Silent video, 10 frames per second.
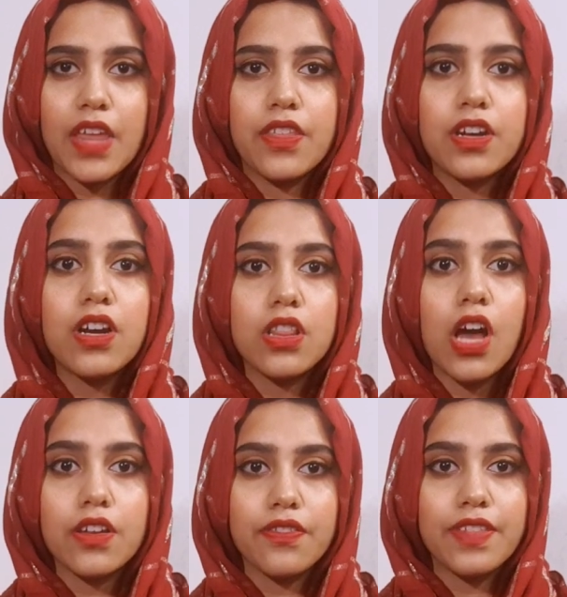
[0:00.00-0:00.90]
there are a
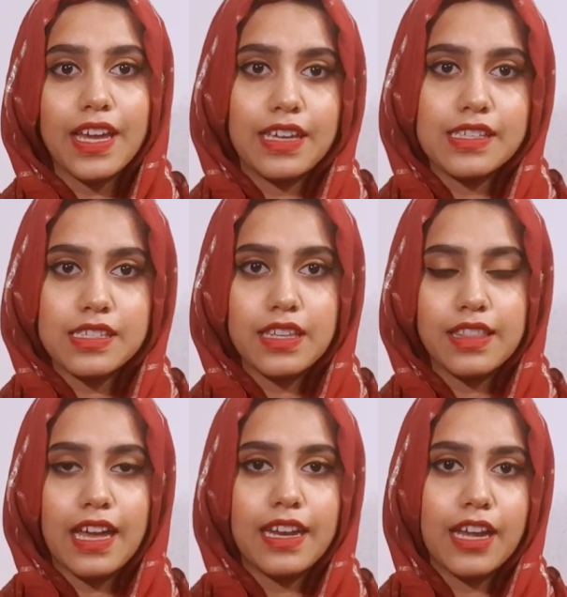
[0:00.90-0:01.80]
lot of things
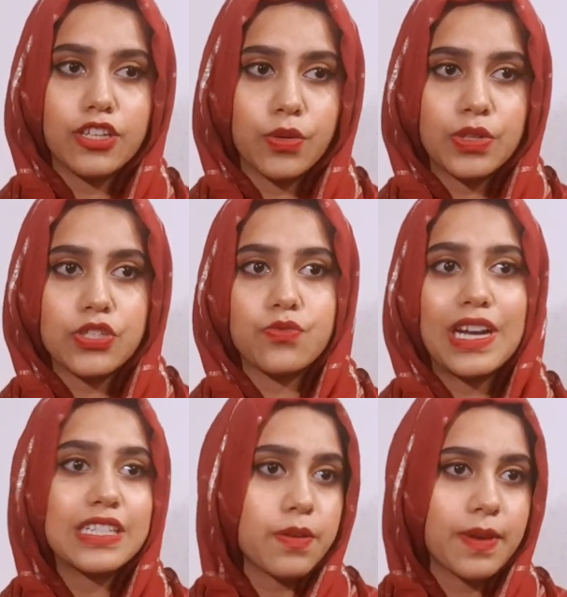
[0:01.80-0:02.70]
that I noticed
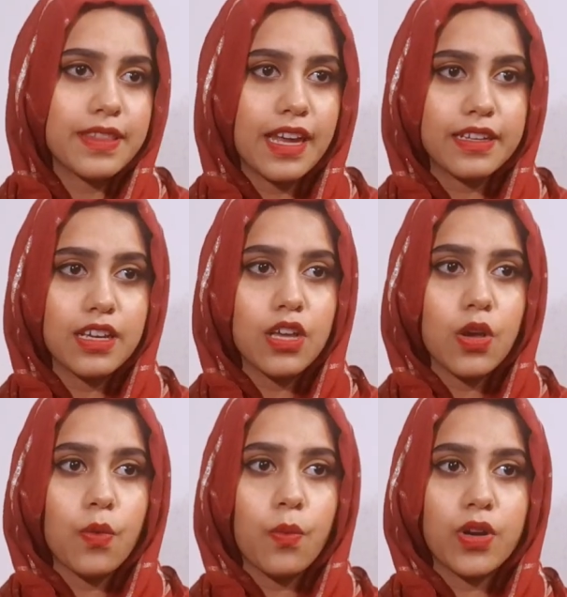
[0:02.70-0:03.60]
right away that
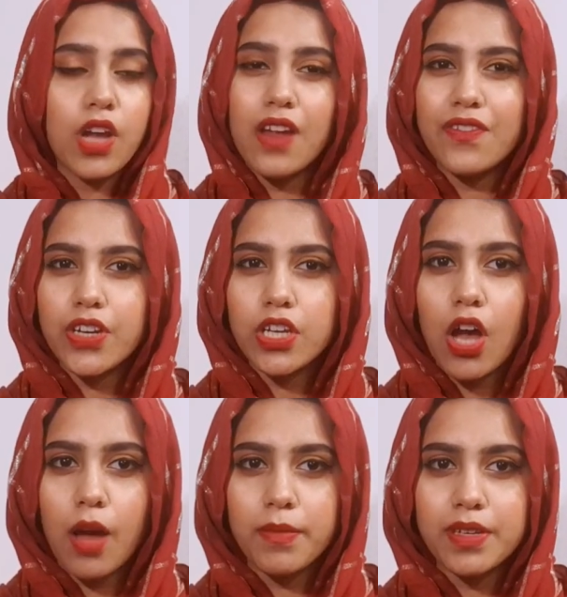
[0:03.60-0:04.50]
were not very
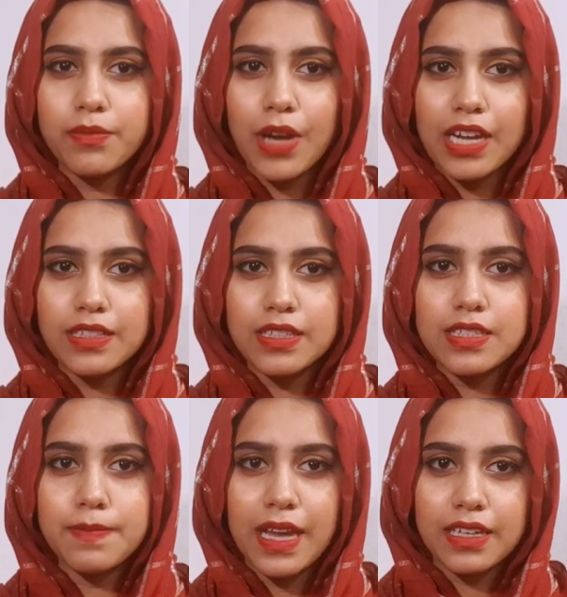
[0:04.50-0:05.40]
common
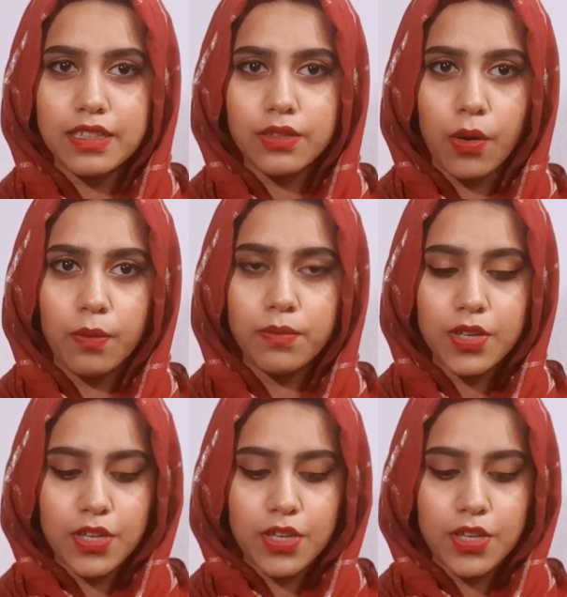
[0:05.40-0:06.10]
practice back at home.